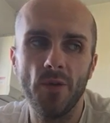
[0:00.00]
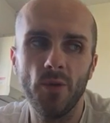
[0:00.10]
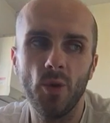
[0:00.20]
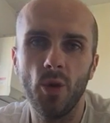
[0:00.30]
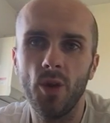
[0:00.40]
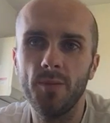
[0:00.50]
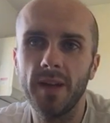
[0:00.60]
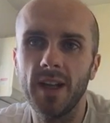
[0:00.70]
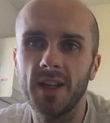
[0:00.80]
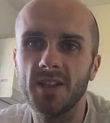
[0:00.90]
Roll on my
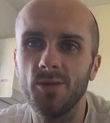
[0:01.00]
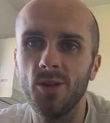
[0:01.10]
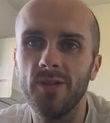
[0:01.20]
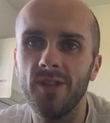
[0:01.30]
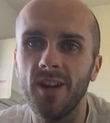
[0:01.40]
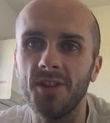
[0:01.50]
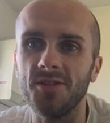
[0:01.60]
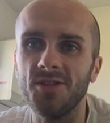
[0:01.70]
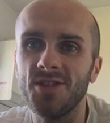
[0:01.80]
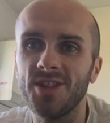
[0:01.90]
glass of water for
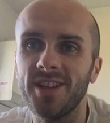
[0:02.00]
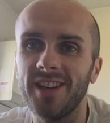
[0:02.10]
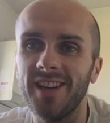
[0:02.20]
lunch.